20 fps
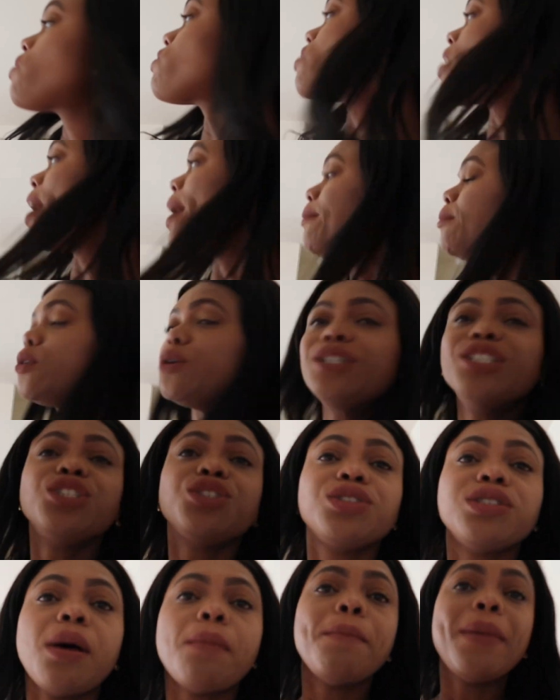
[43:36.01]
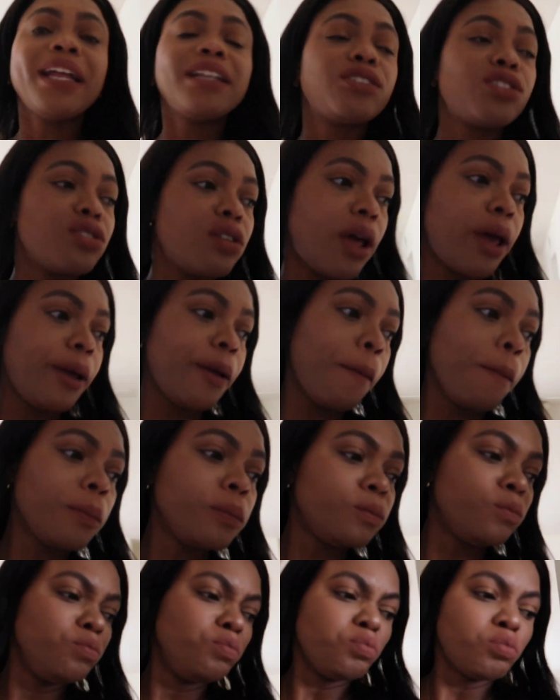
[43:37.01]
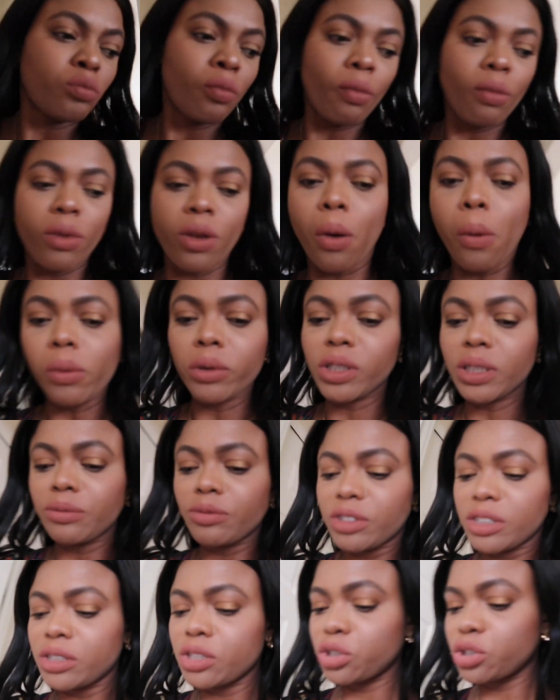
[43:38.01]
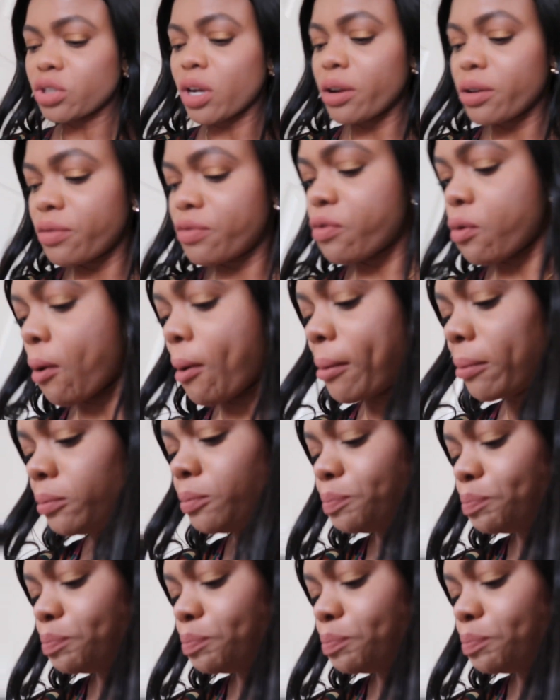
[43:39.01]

I'm going to the Met today, which I'm very excited for